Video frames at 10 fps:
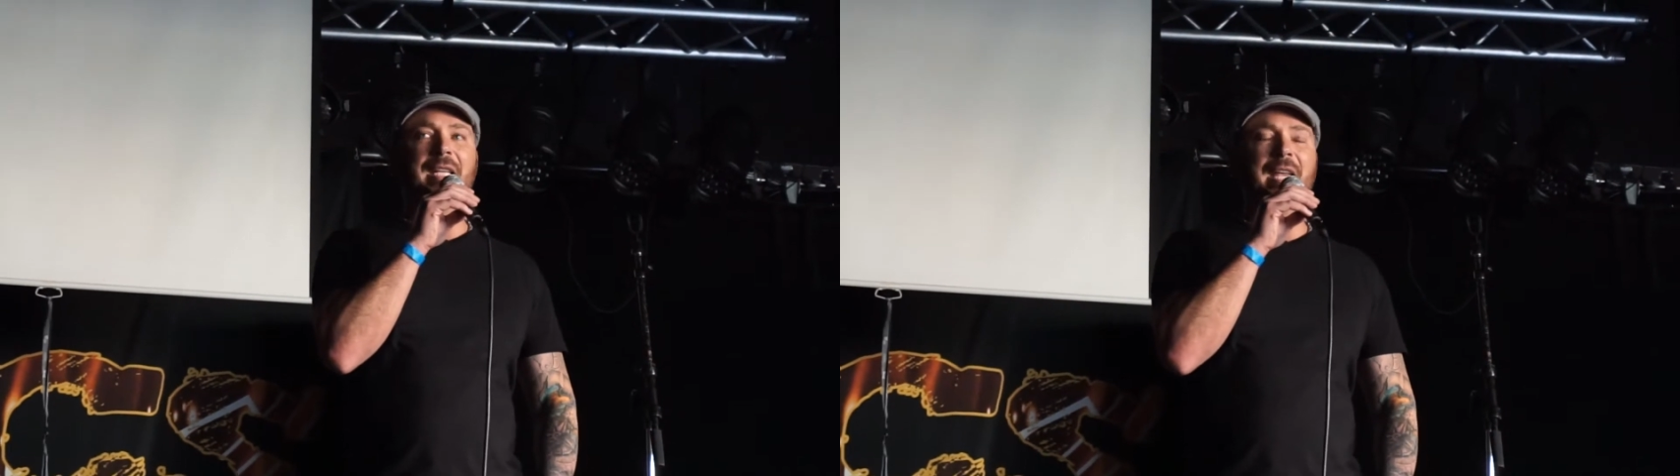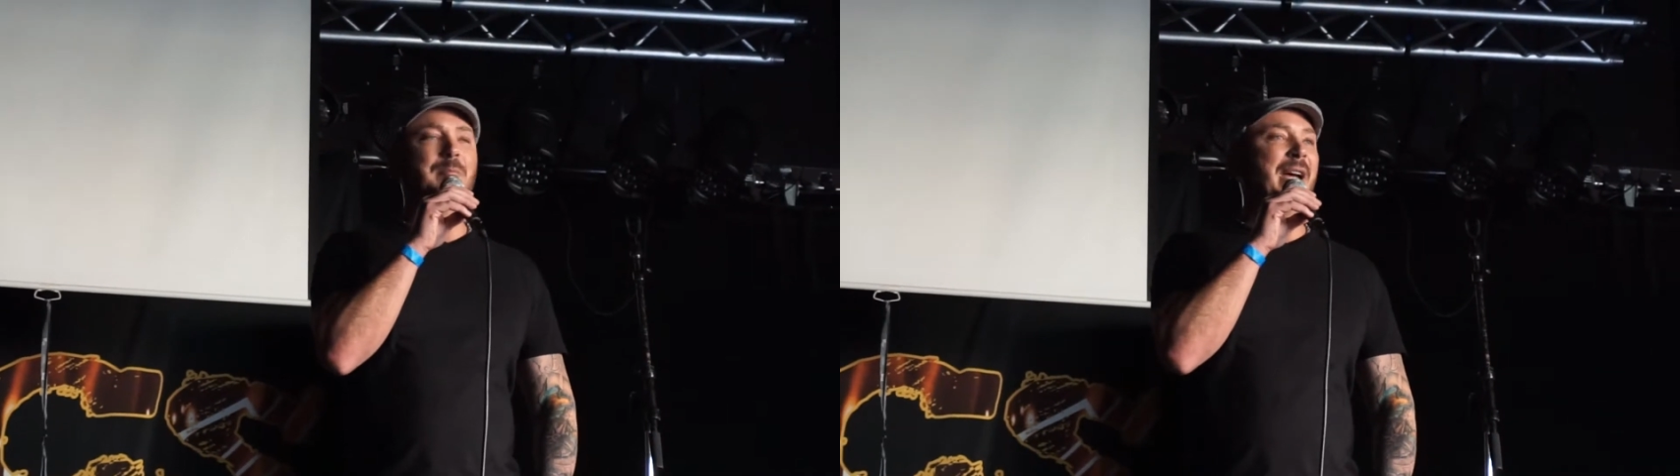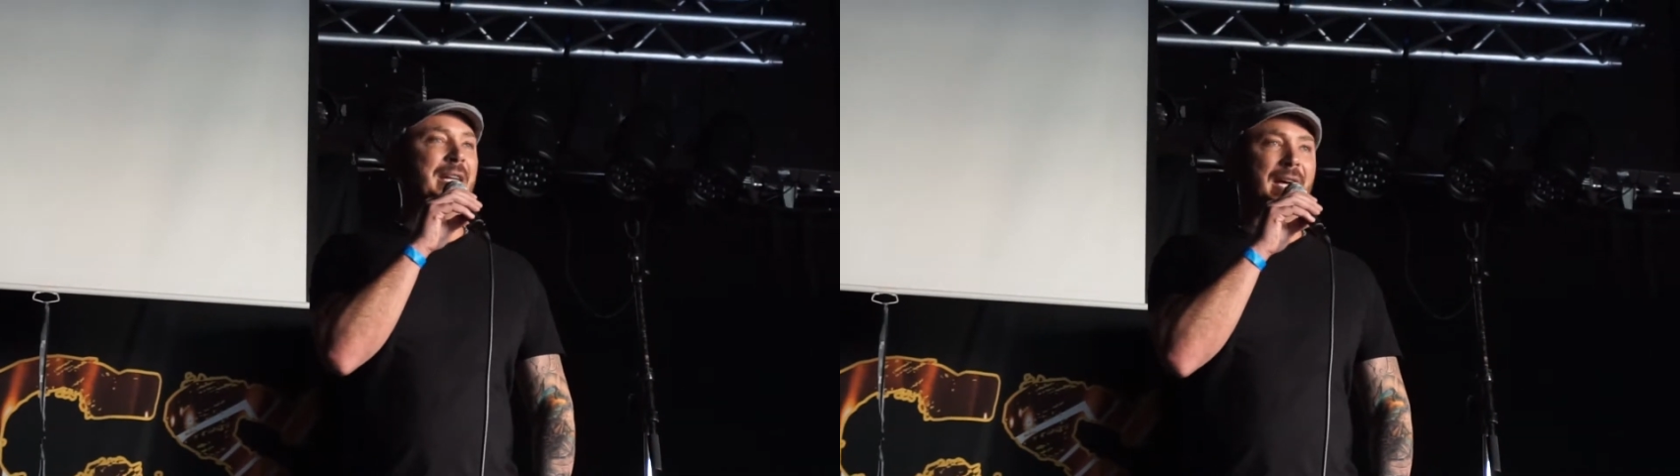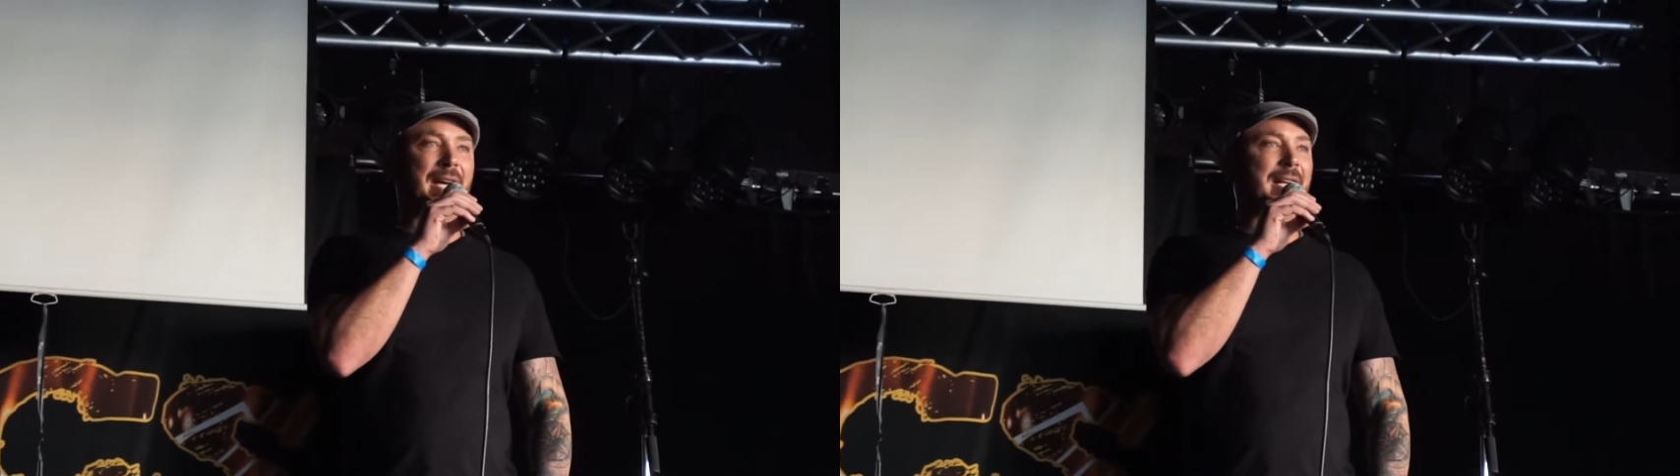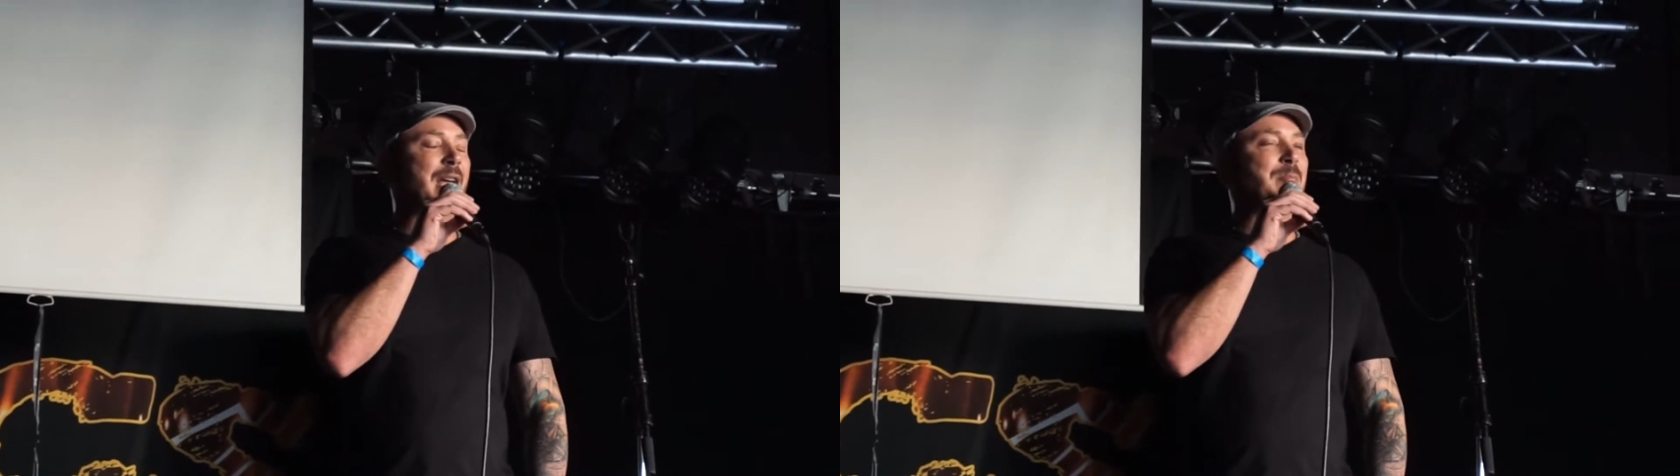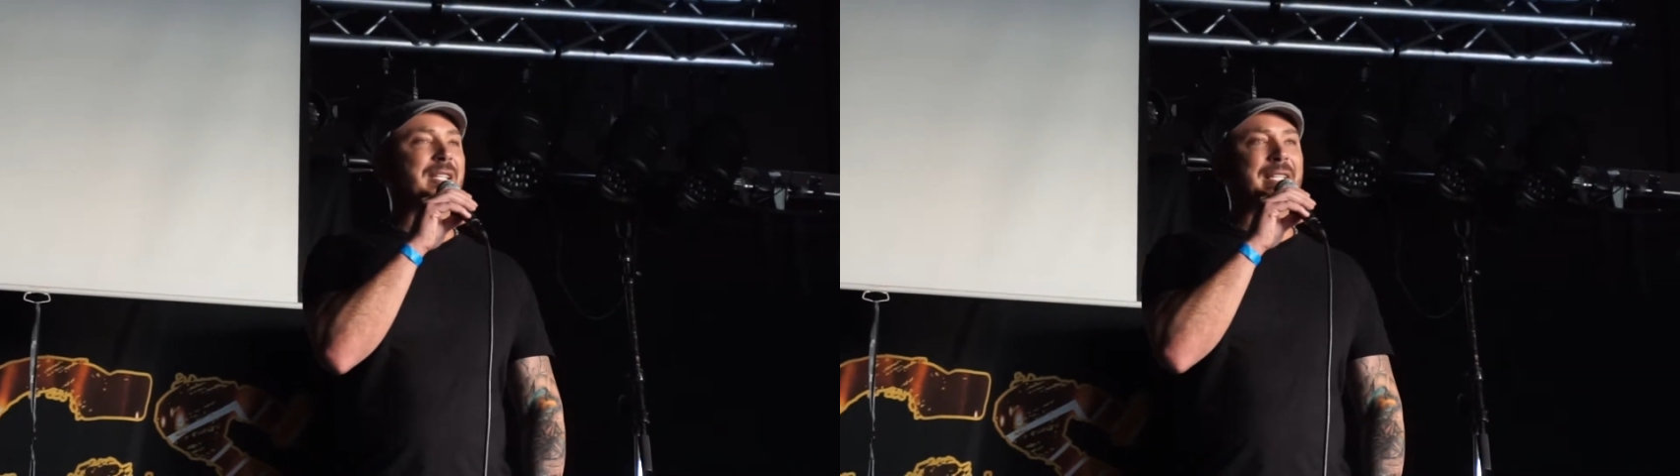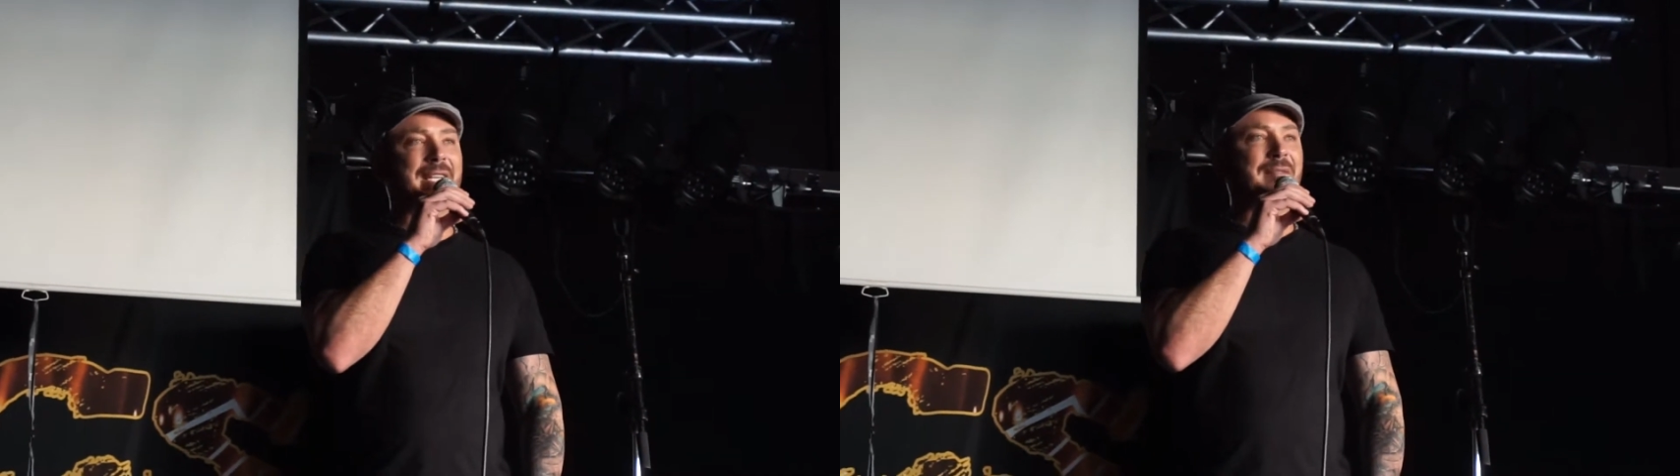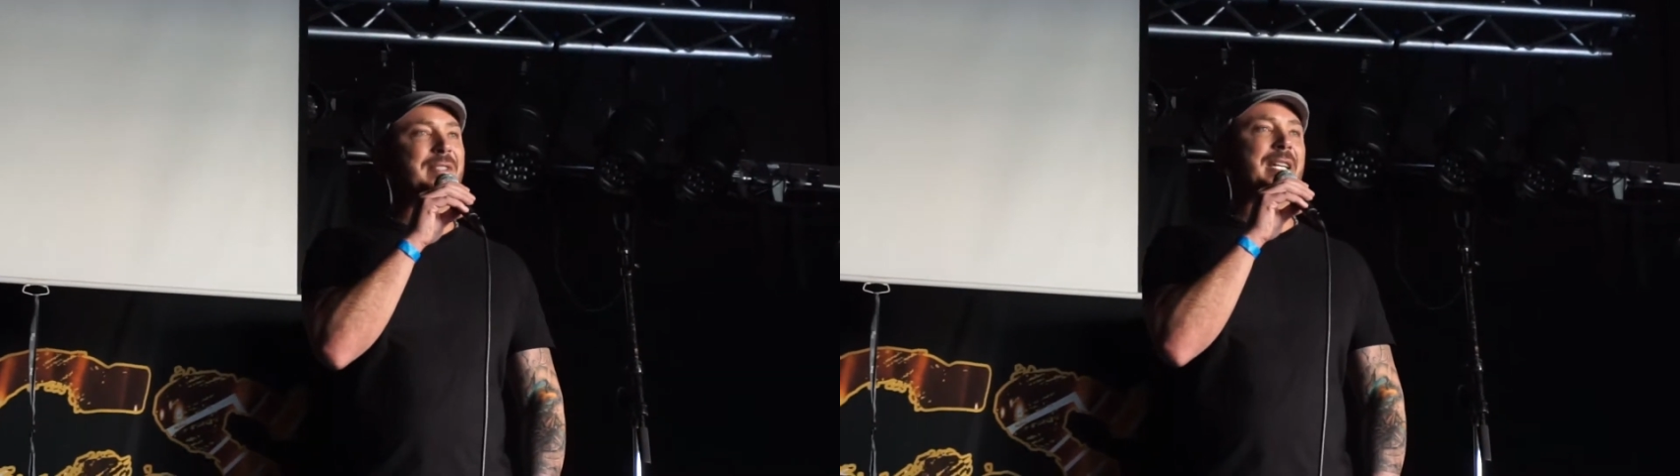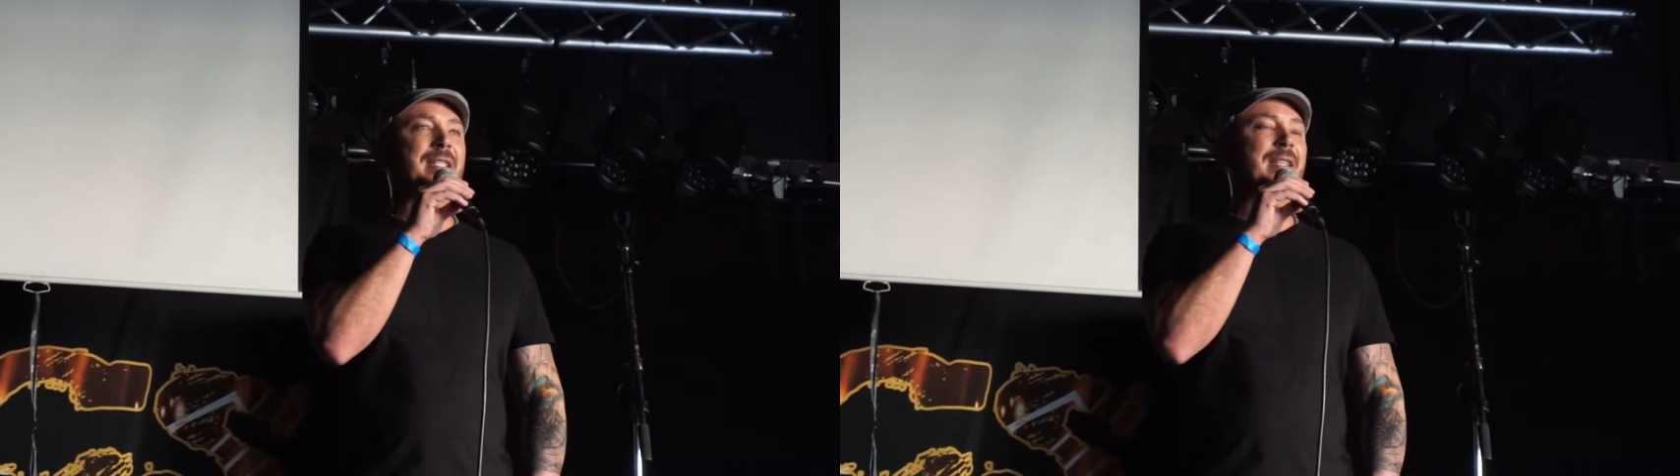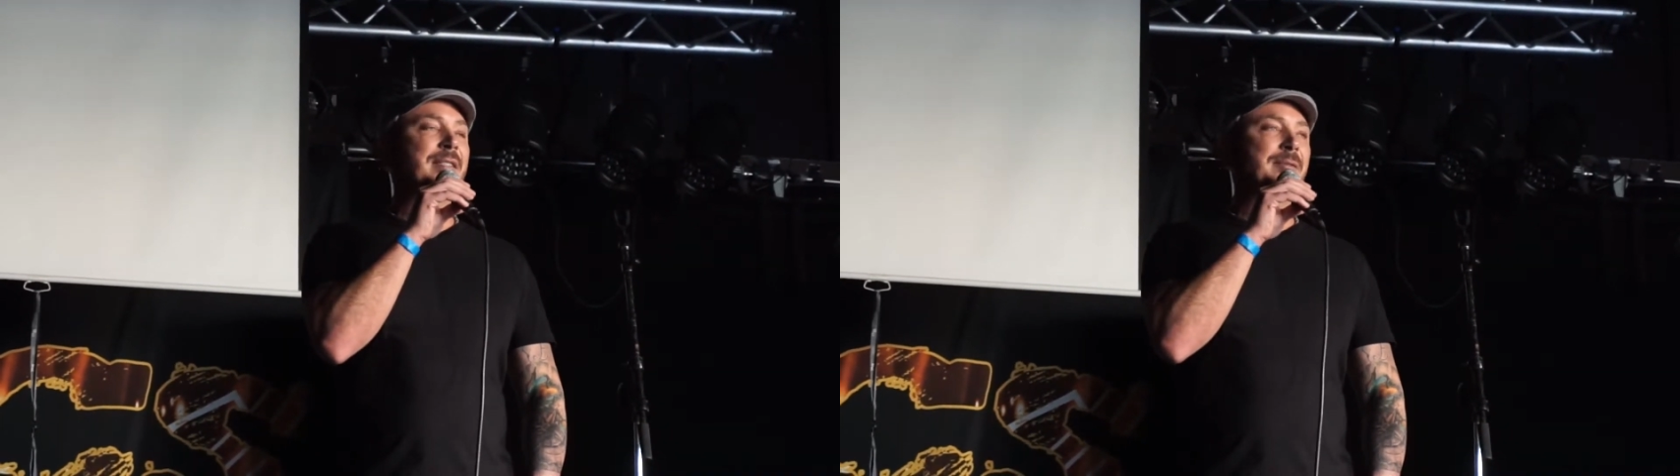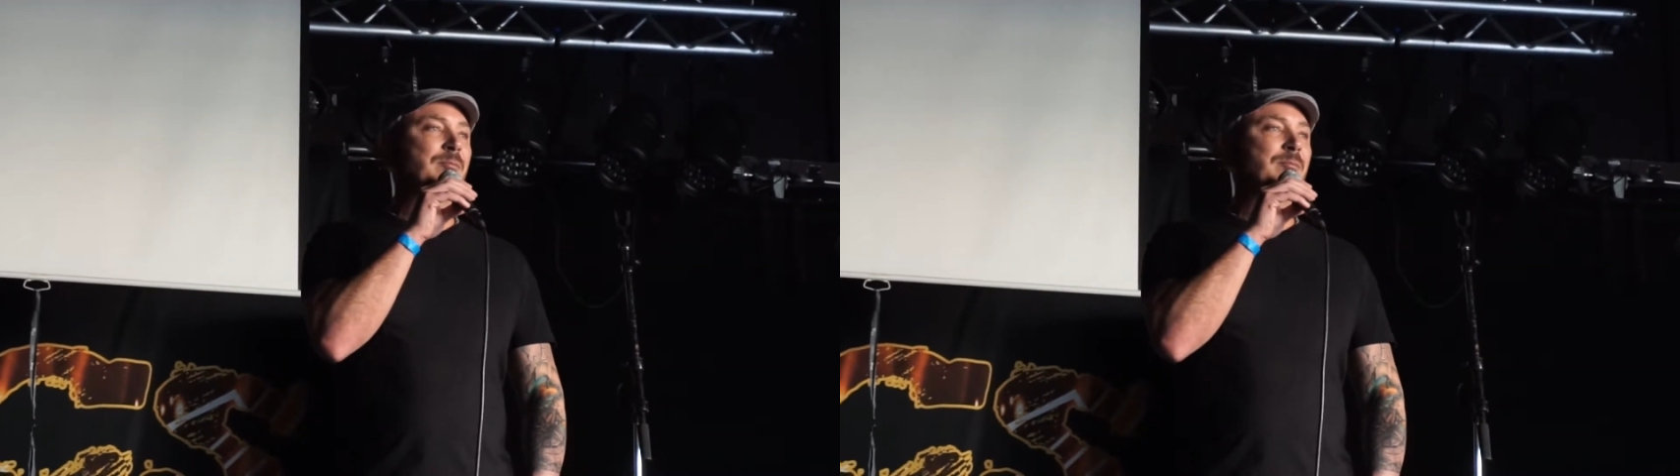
in my gut. I believed it